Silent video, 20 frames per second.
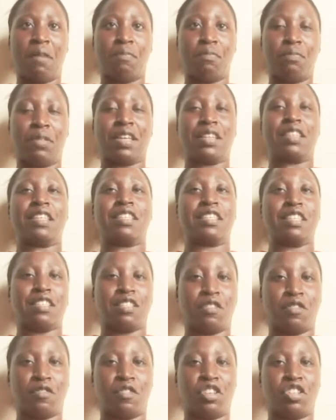make this
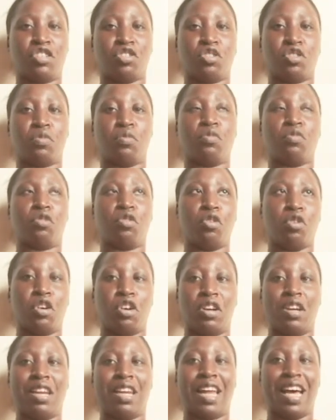intervention
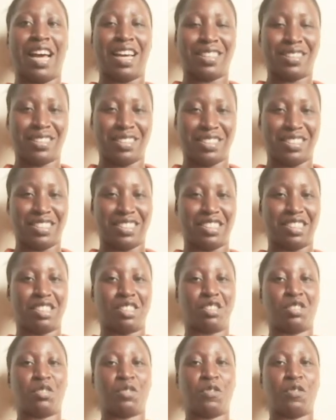more lasting?"
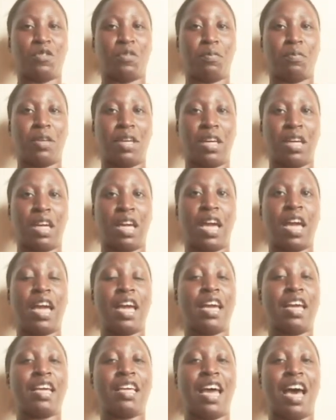And so for me,
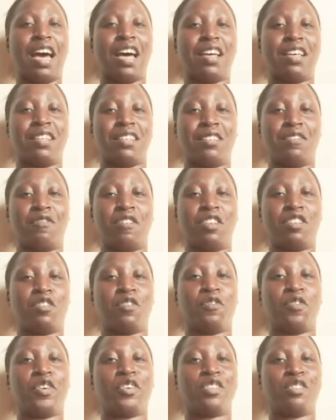it has,
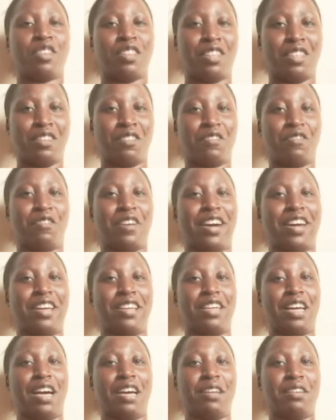first of all,
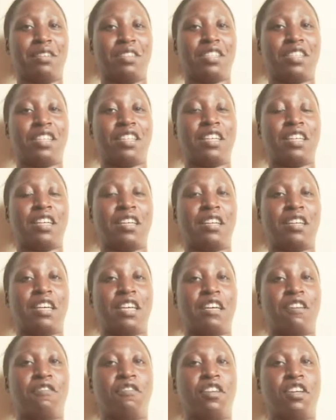solidified and
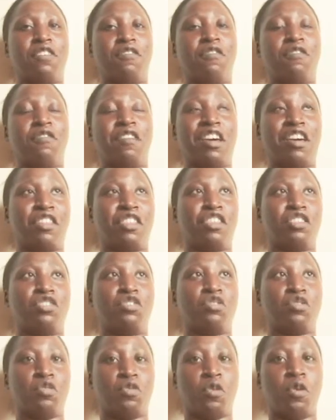given faith
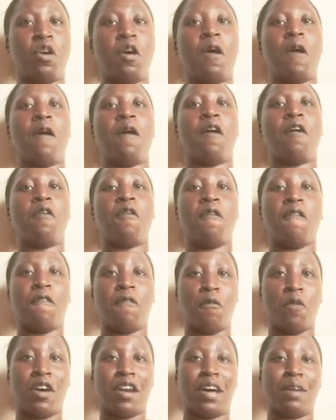to
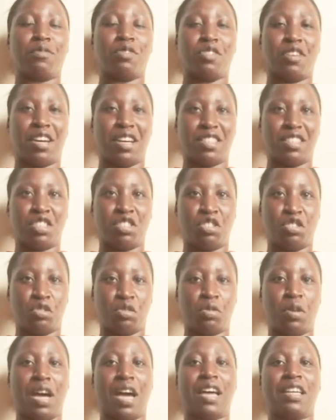what I'm trying to
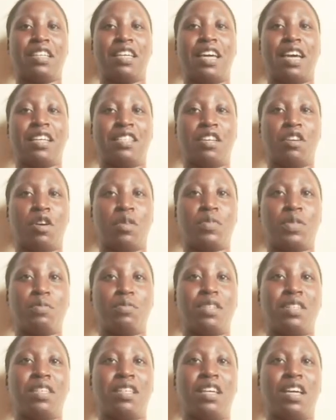do. And it has
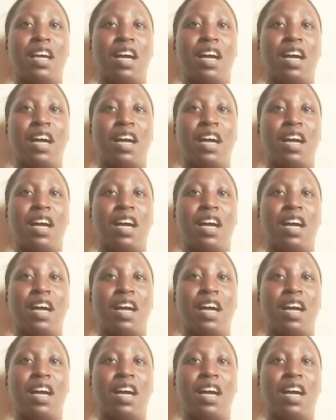helped me